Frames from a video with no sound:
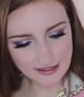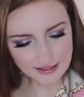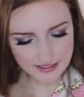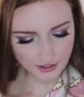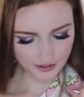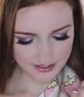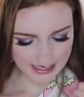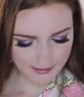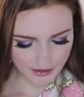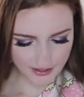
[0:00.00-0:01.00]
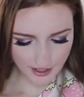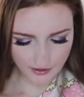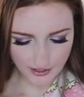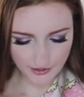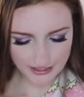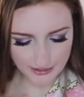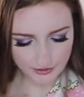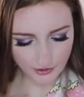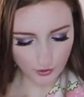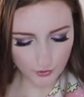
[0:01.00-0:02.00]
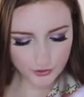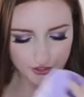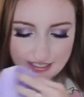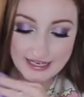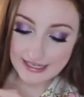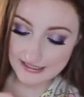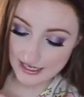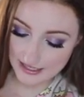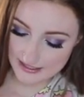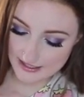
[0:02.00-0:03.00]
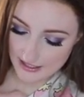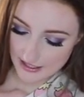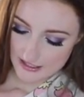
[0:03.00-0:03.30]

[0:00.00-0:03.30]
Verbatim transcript: think it's got the same thing going on here with the hood. Yeah, it does.